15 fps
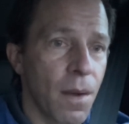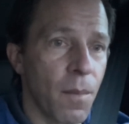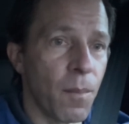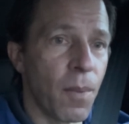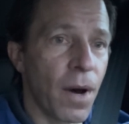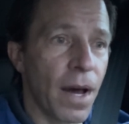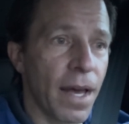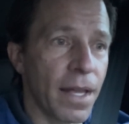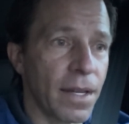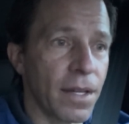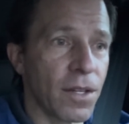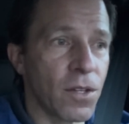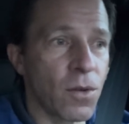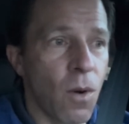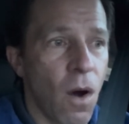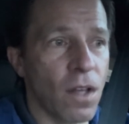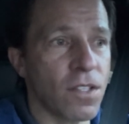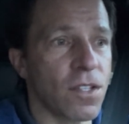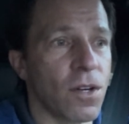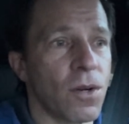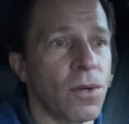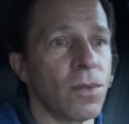But you
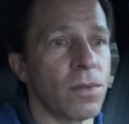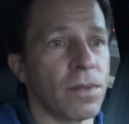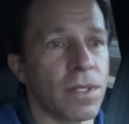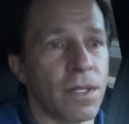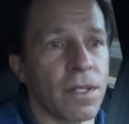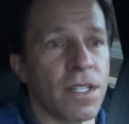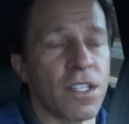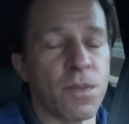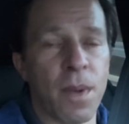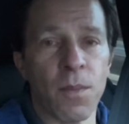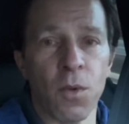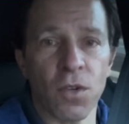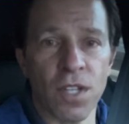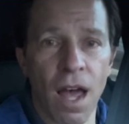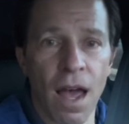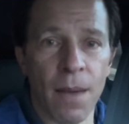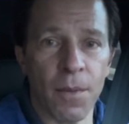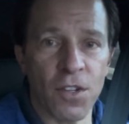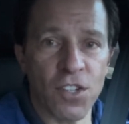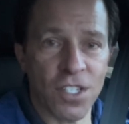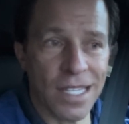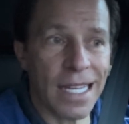also need to spend more time
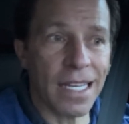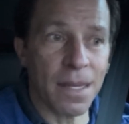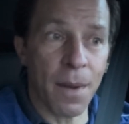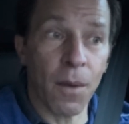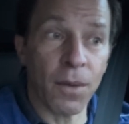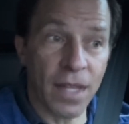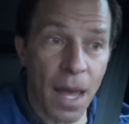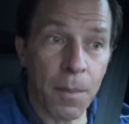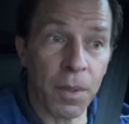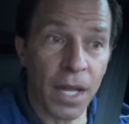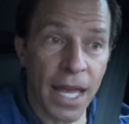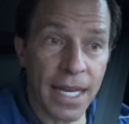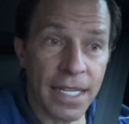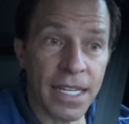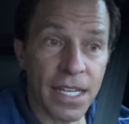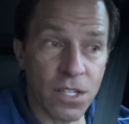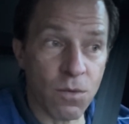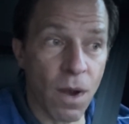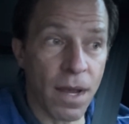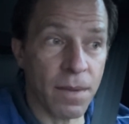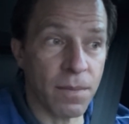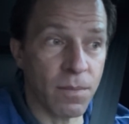on just thinking about what that plan is,
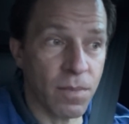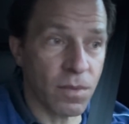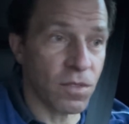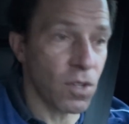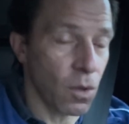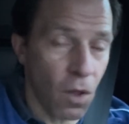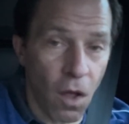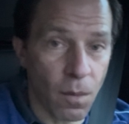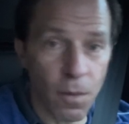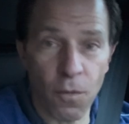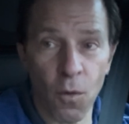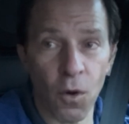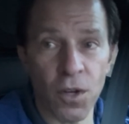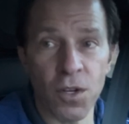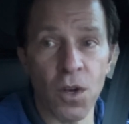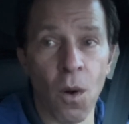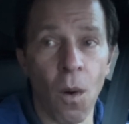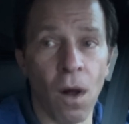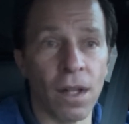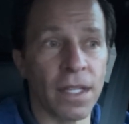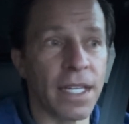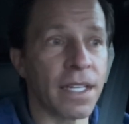right? And so long before you go
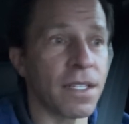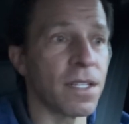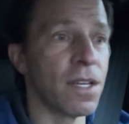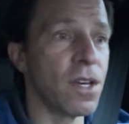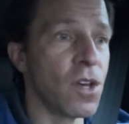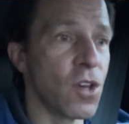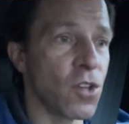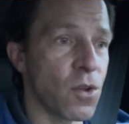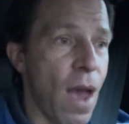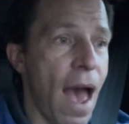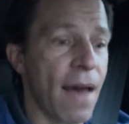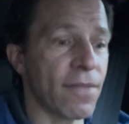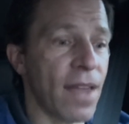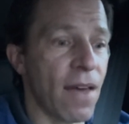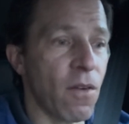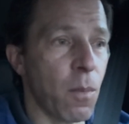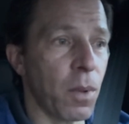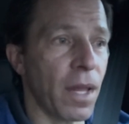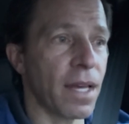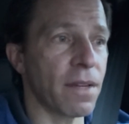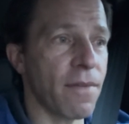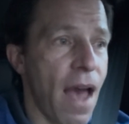all in, you have to have a
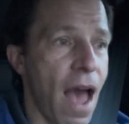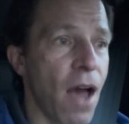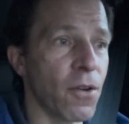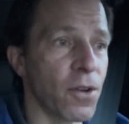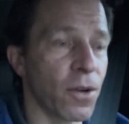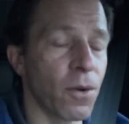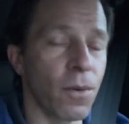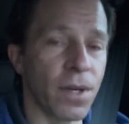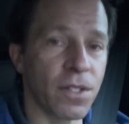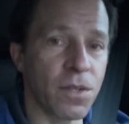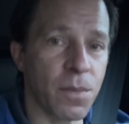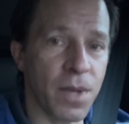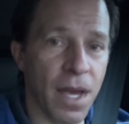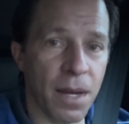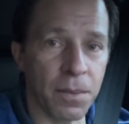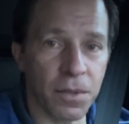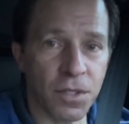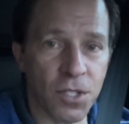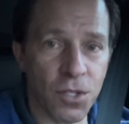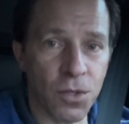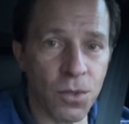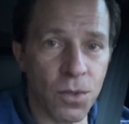plan of how you're going to be able
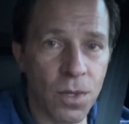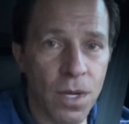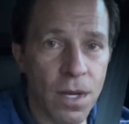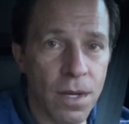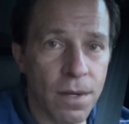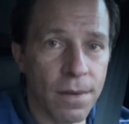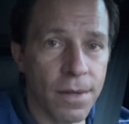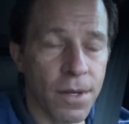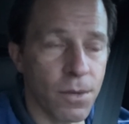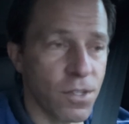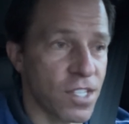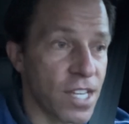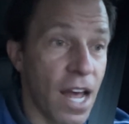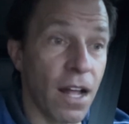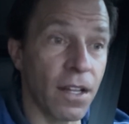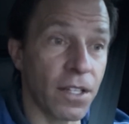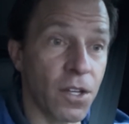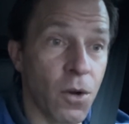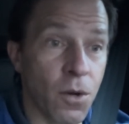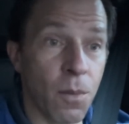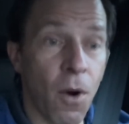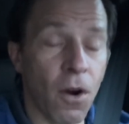to, sell and
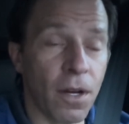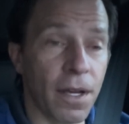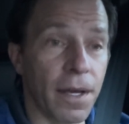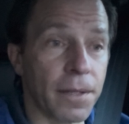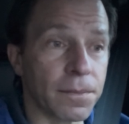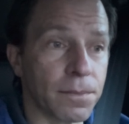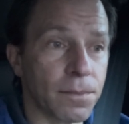go to market.